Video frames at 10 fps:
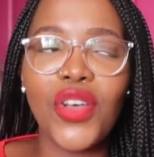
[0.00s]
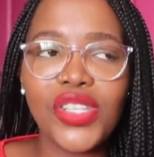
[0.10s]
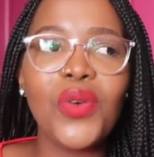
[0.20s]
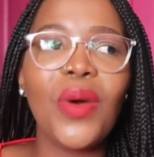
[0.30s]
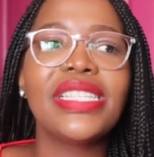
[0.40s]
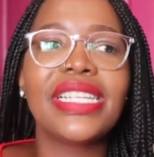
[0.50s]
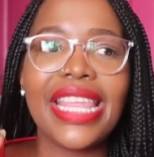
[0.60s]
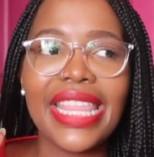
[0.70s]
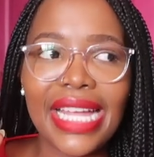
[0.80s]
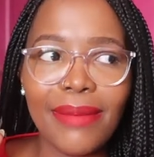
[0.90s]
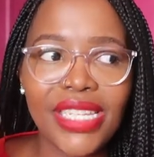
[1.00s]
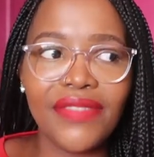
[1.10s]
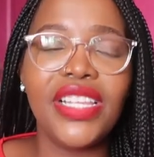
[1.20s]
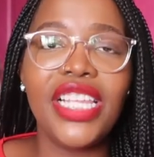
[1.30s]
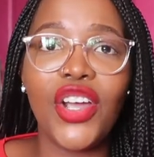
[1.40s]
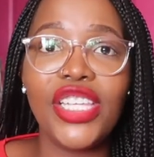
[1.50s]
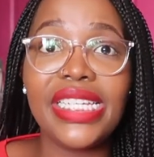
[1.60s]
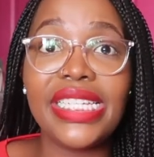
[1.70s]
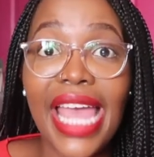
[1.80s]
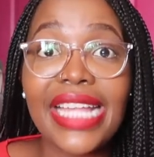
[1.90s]
Those are the ones that I think I'm definitely going
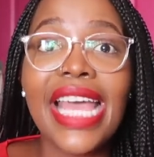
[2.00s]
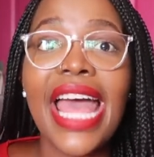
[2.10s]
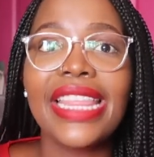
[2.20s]
to get,